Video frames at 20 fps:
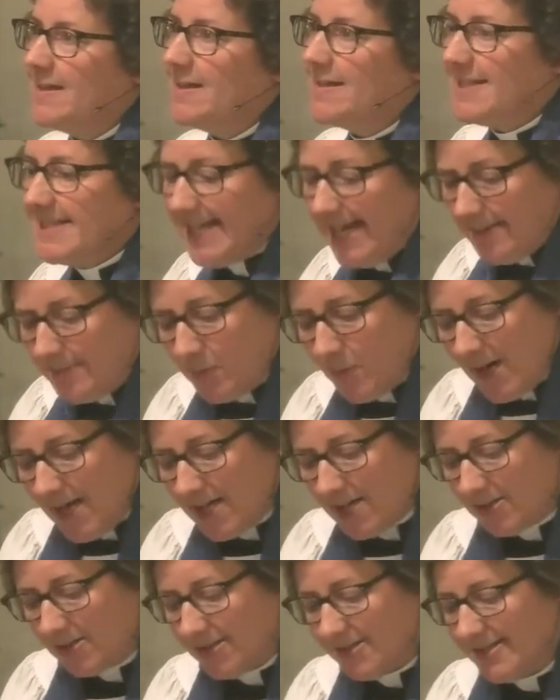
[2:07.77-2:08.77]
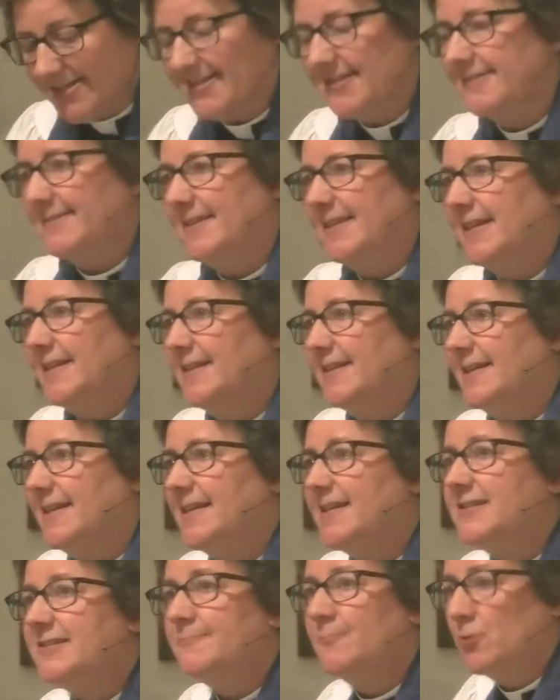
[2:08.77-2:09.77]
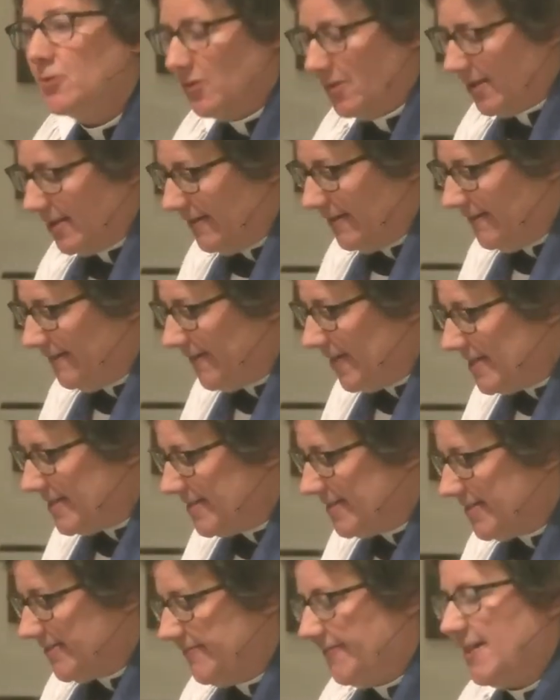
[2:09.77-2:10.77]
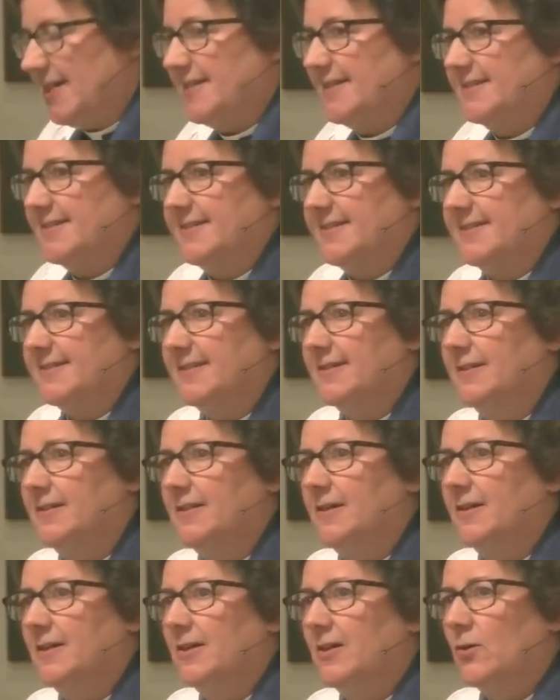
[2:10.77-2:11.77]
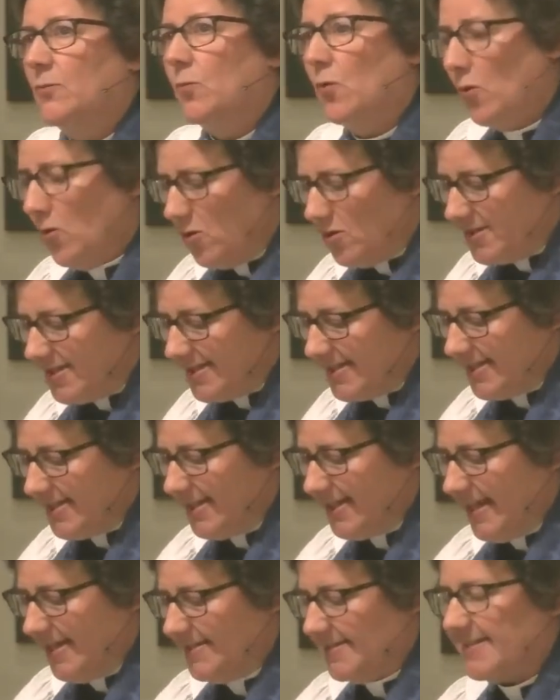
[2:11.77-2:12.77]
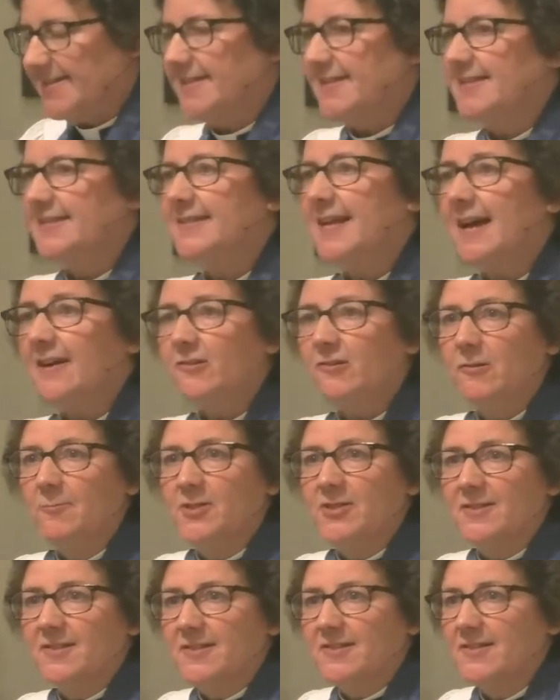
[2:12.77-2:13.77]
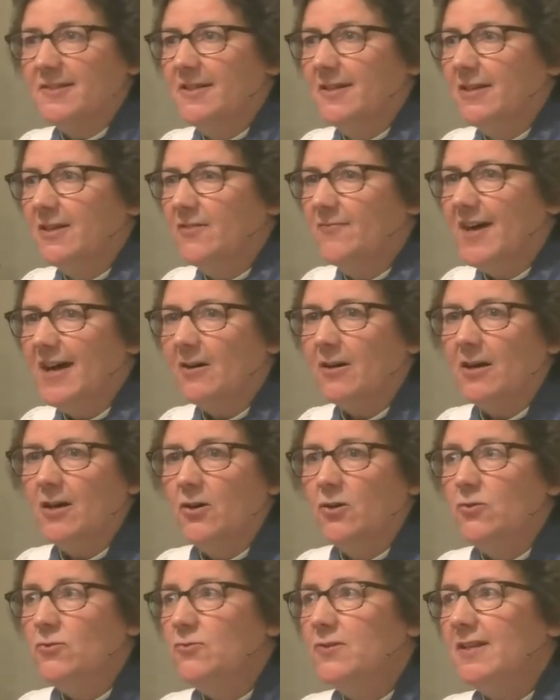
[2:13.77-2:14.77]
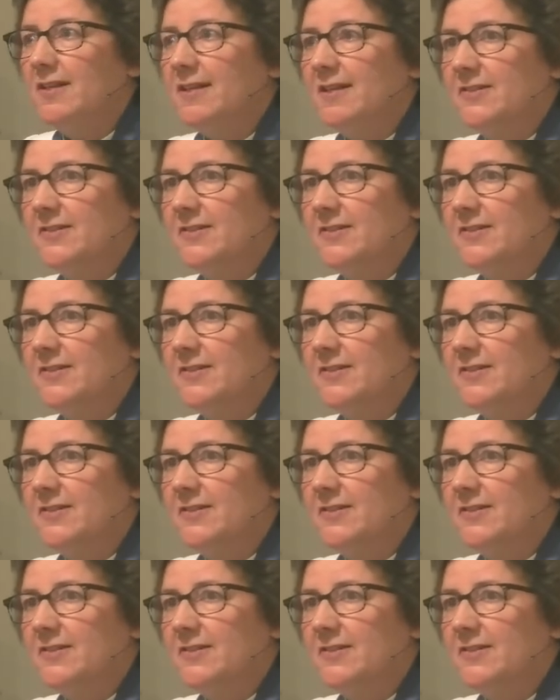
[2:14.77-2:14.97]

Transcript: Sam Wells, in his book, Face to Face, warns against the sacrament of our own